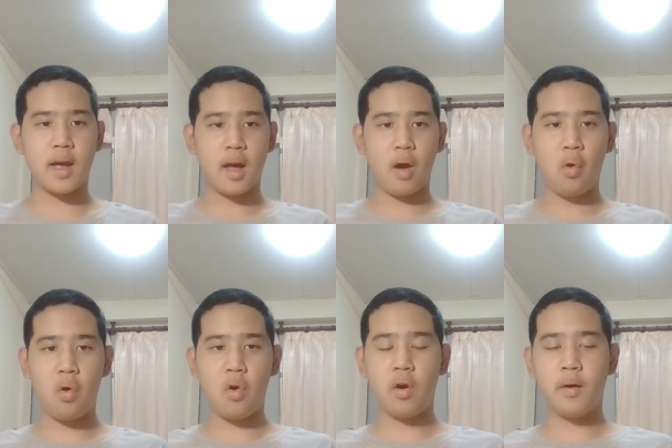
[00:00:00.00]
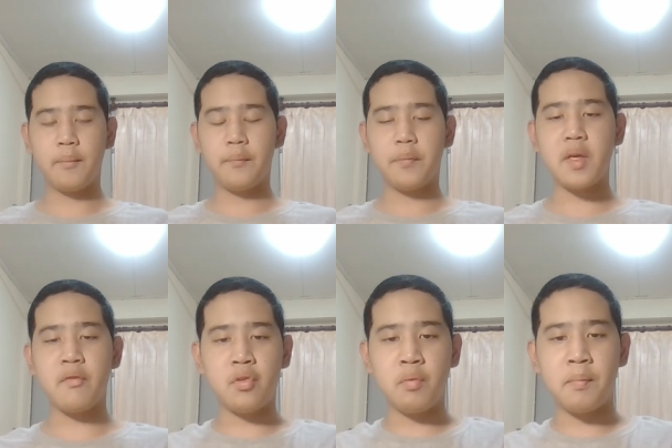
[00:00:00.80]
Or
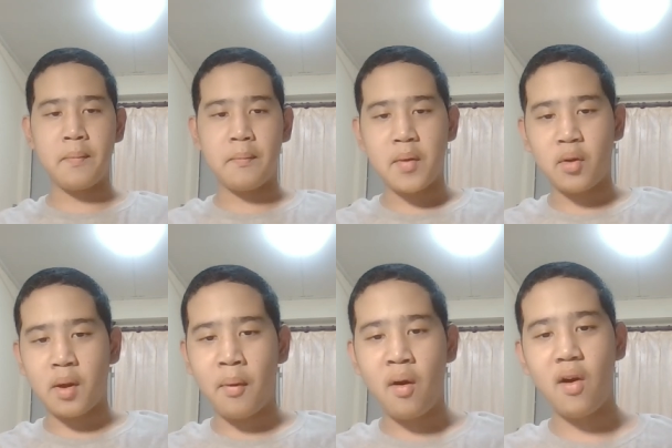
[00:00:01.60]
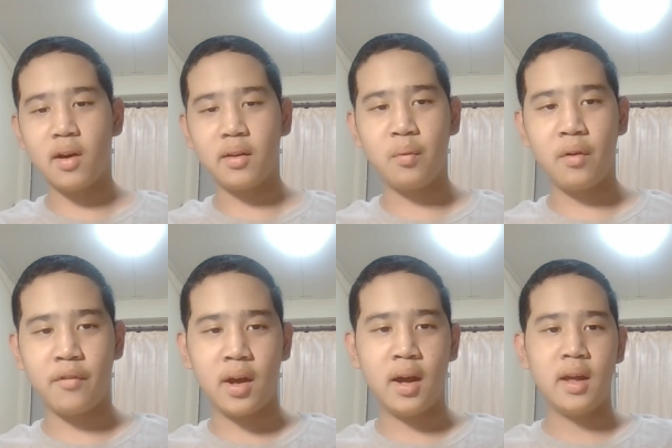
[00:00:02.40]
if you build a pod with
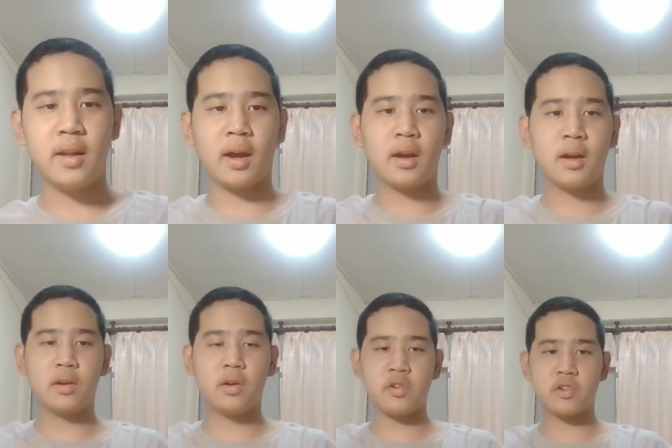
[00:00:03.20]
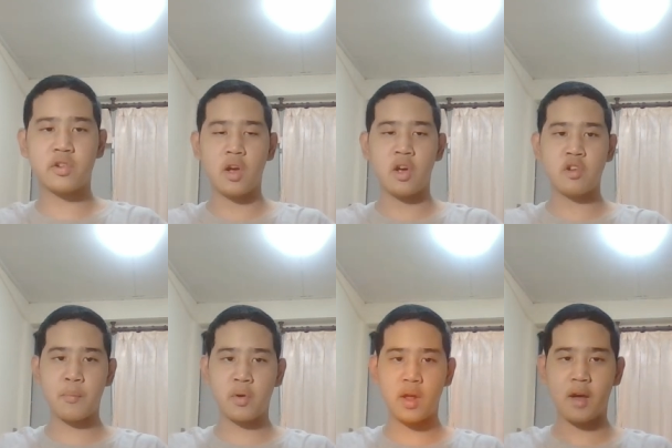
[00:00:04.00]
uh, the Gush
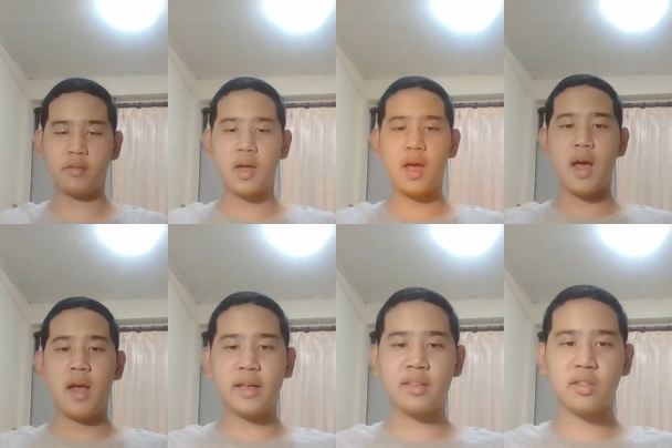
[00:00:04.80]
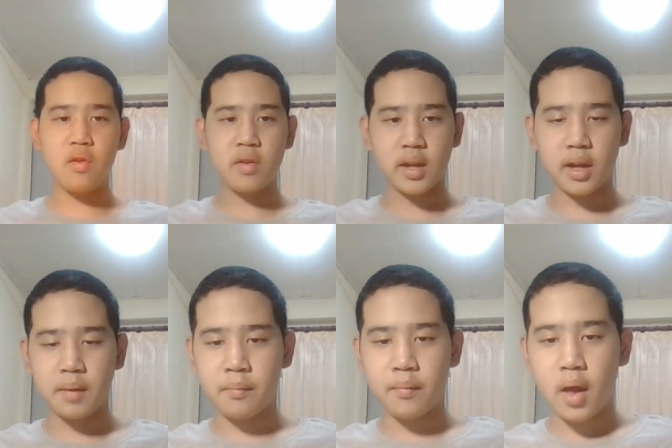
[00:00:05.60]
Shipunov
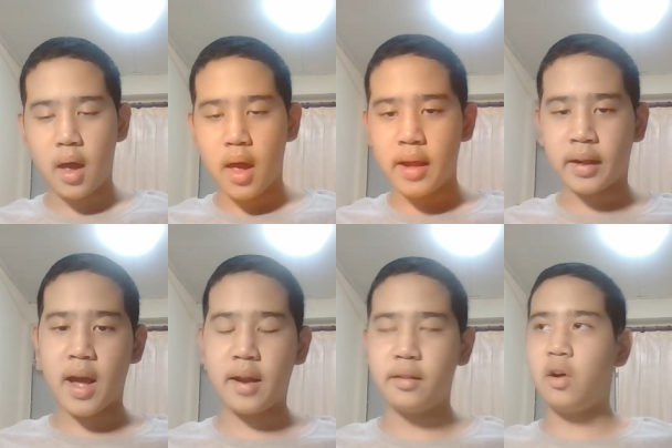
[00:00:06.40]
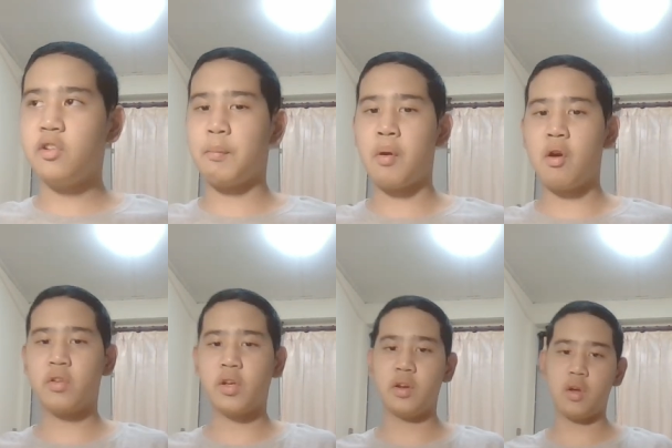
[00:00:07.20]
630, it can launch a
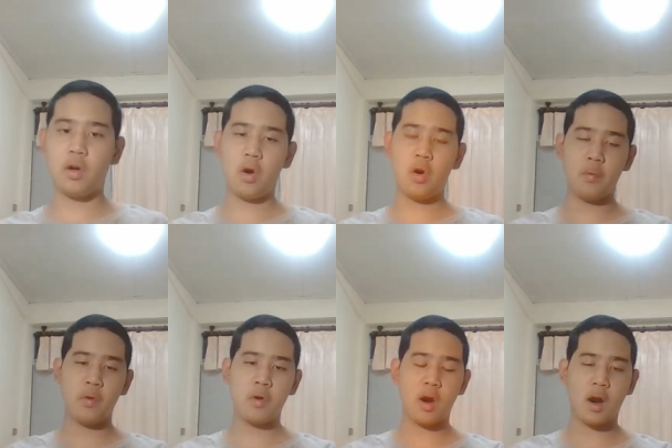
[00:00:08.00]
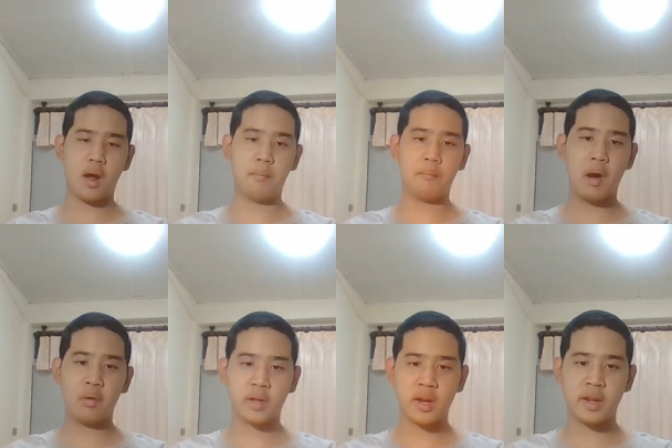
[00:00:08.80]
person over a
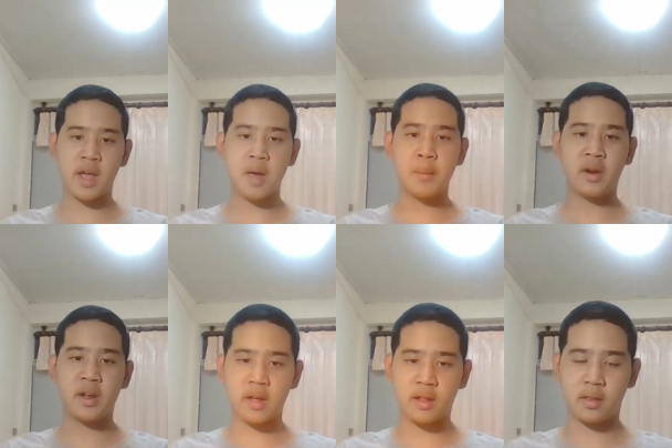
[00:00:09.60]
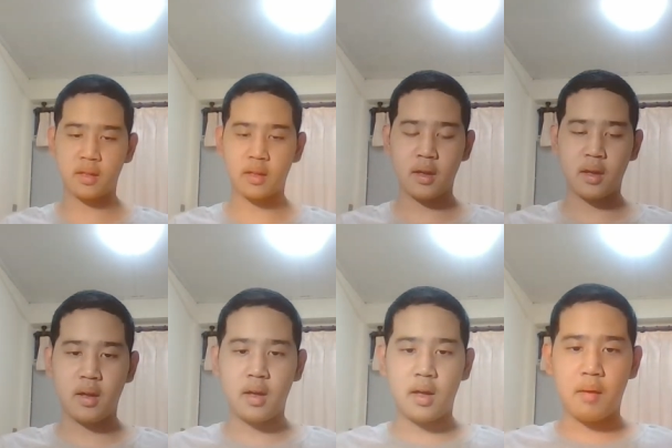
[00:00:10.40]
mountain in the Himalayas,
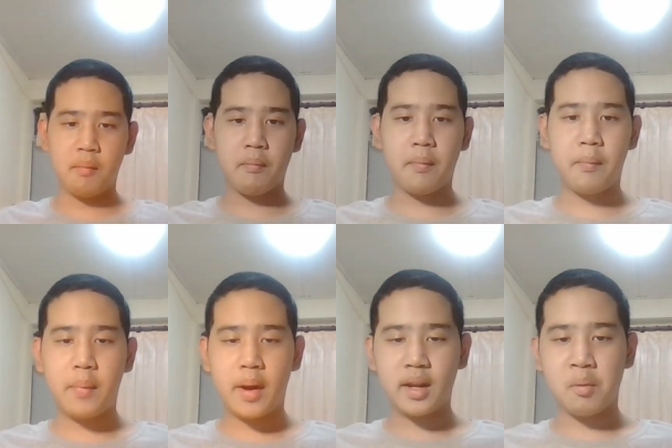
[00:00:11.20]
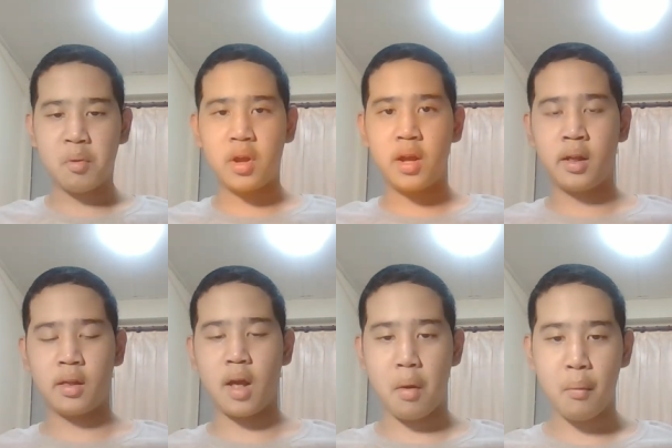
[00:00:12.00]
but it will need
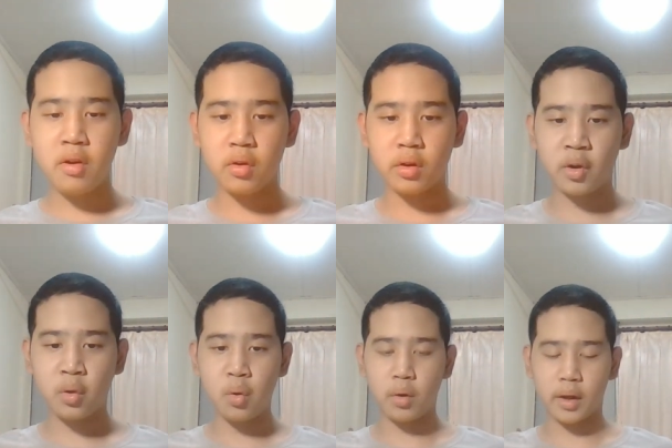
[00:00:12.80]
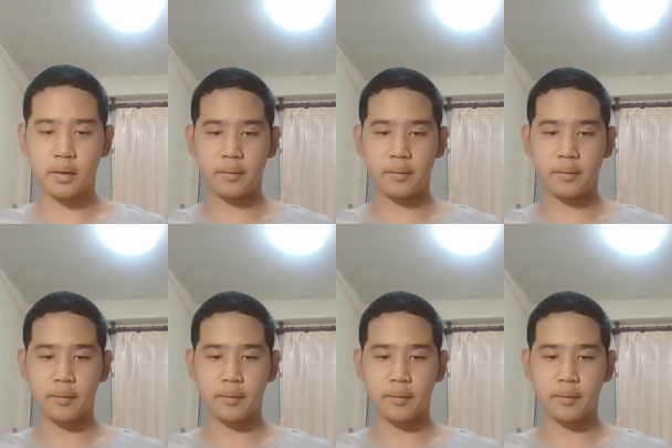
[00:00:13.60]
very good cooling.